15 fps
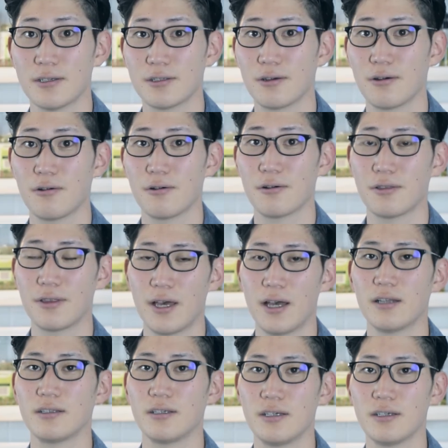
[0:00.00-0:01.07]
So
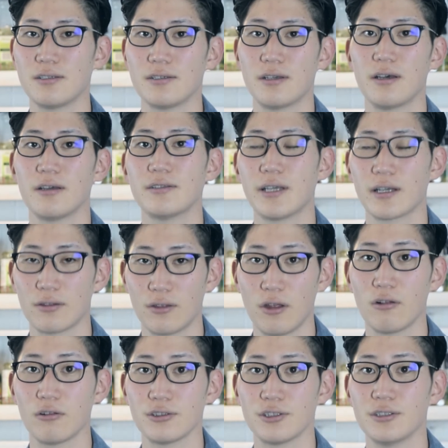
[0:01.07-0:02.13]
that is the
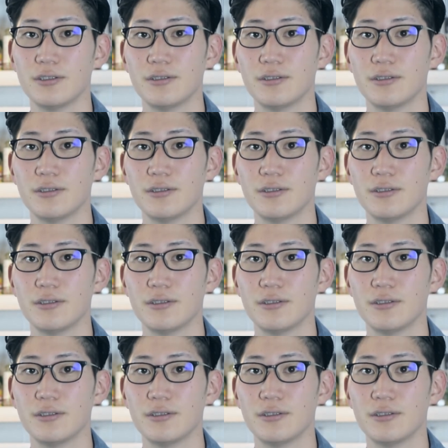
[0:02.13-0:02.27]
technology.